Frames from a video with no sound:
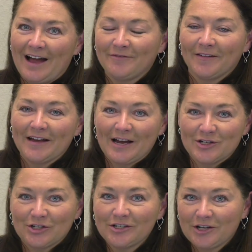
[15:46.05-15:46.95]
I feel like I
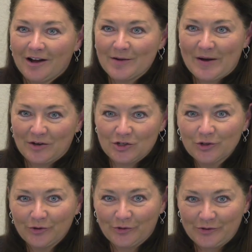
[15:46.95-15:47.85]
should talk about a
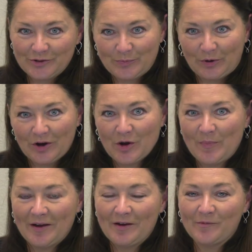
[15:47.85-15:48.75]
children's book,
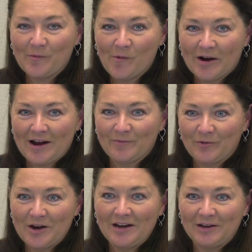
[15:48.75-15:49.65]
but what I'm
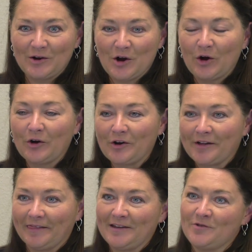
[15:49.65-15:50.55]
reading
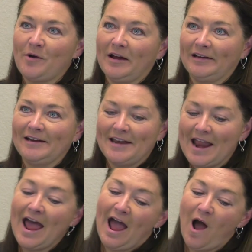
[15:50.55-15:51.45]
currently right
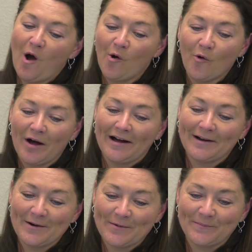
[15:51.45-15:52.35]

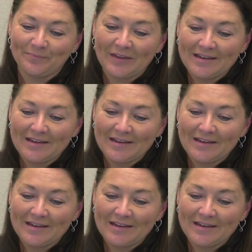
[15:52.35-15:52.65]
now